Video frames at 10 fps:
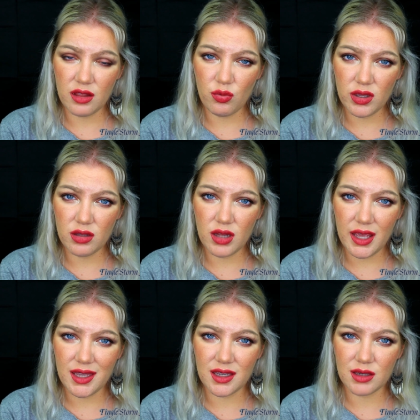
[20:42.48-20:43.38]
the way you
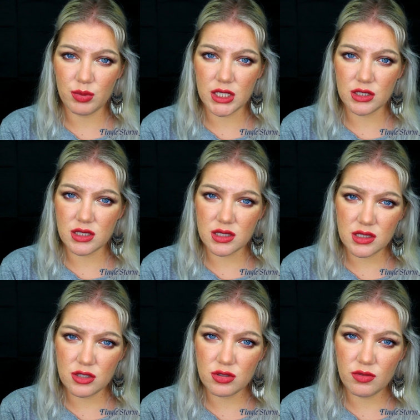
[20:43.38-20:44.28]
like, because
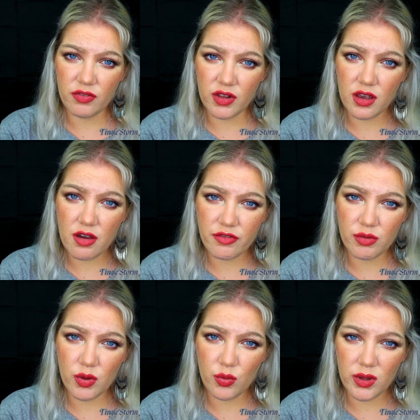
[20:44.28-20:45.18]
you don't feel
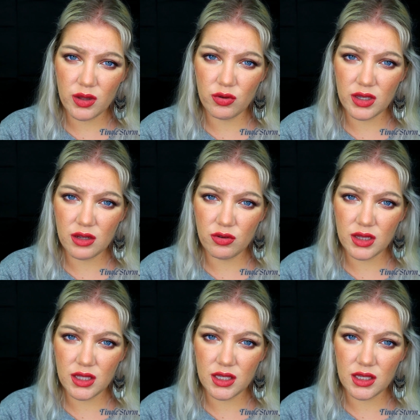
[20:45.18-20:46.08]
comfortable when looking
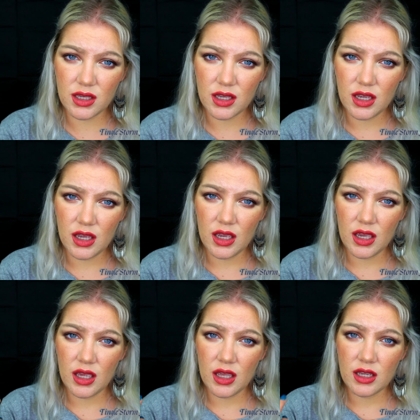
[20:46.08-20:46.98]
oily.
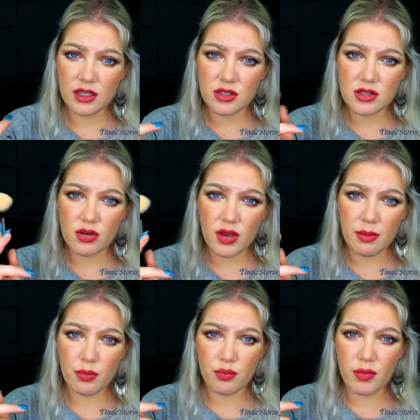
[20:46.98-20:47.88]
So
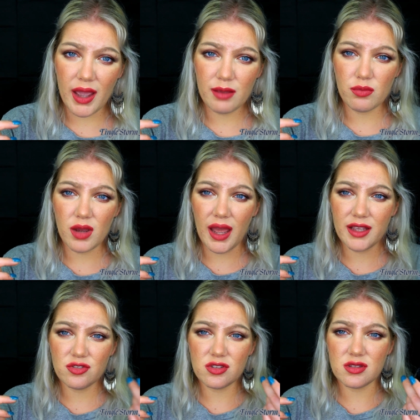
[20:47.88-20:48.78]
I
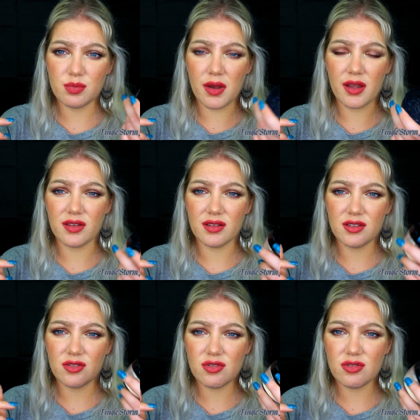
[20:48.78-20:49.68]
just bought,
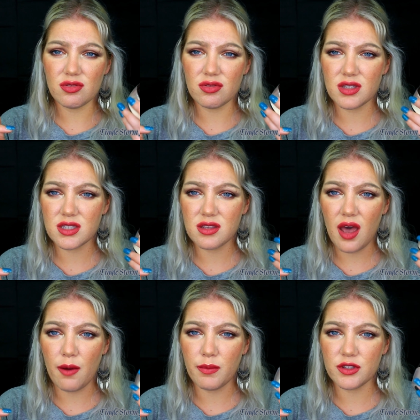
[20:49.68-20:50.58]
do you know this,
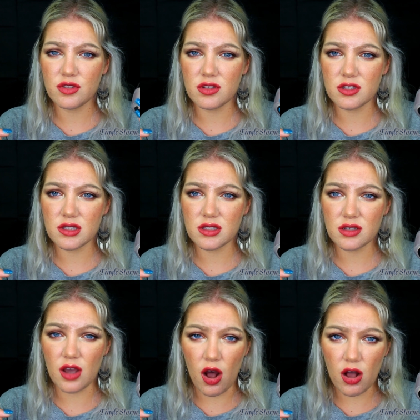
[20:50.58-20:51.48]
how much this
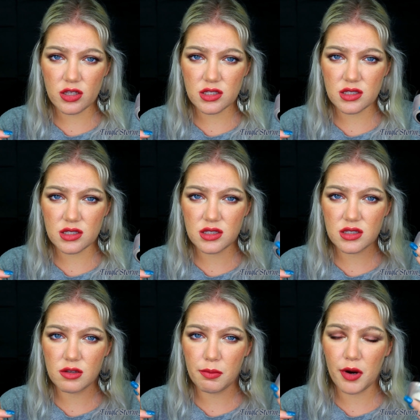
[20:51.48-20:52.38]
costs?
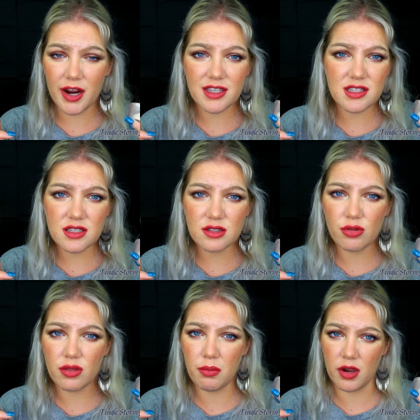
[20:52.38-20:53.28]
It's the priciest
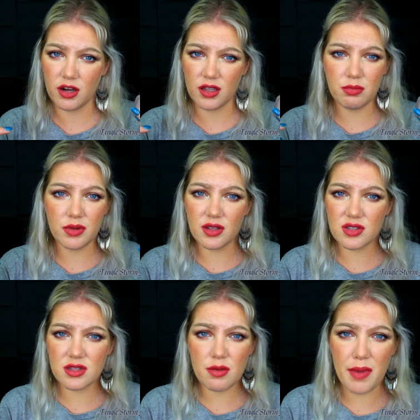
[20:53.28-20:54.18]
on the market, but
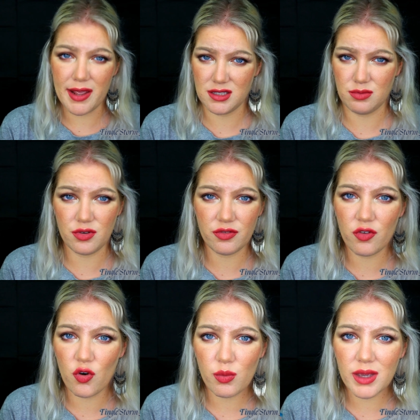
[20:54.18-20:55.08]
it's the best
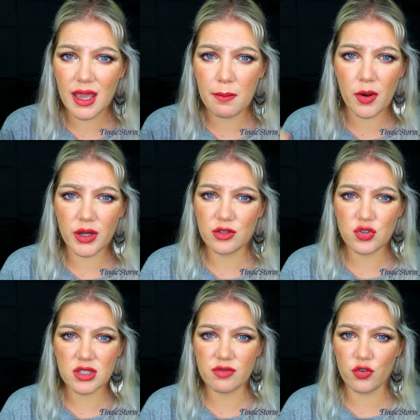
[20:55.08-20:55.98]
performing. I bought it
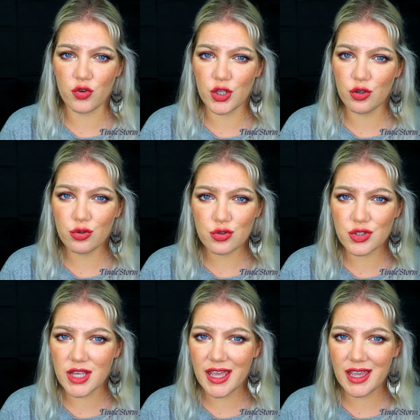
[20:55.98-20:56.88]
just for you
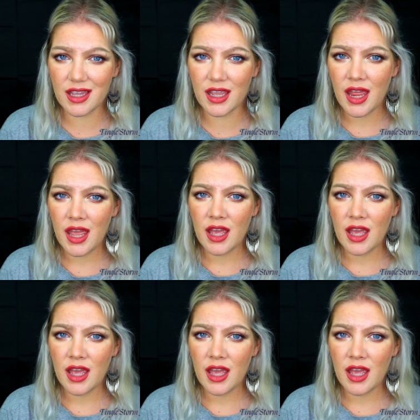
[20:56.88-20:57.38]
today,